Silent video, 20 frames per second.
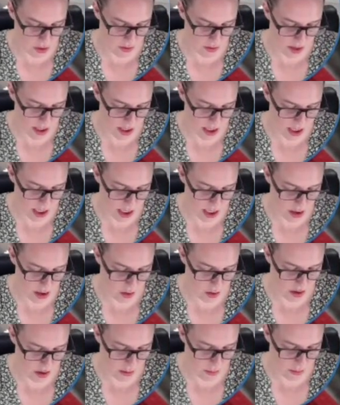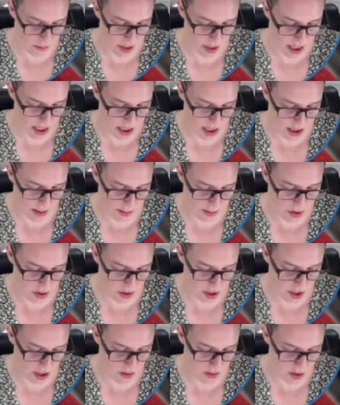already, or you've been a
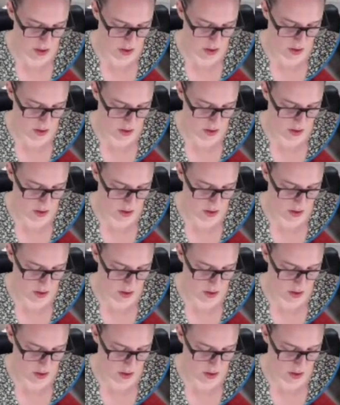demonstrator and you're